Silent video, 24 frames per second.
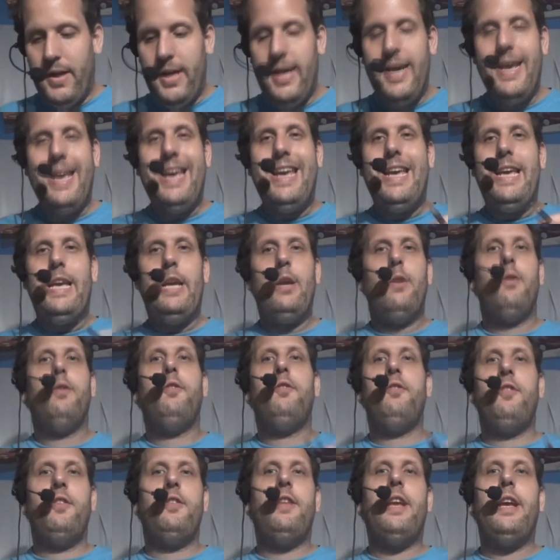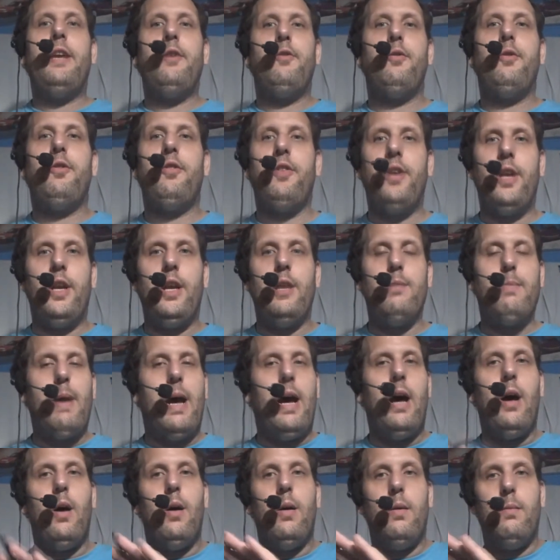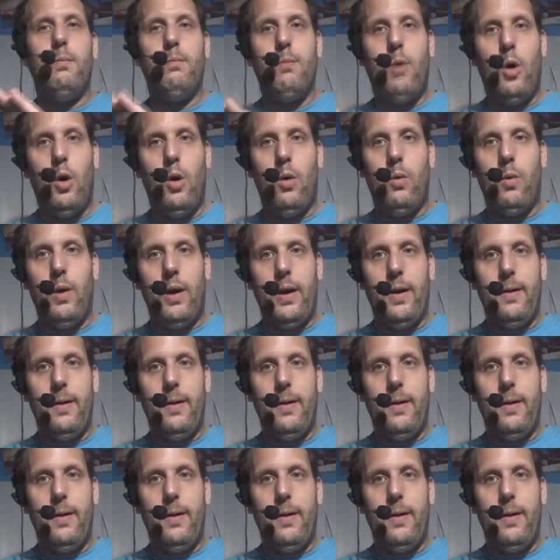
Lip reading: Here's the dangerous thing about malware.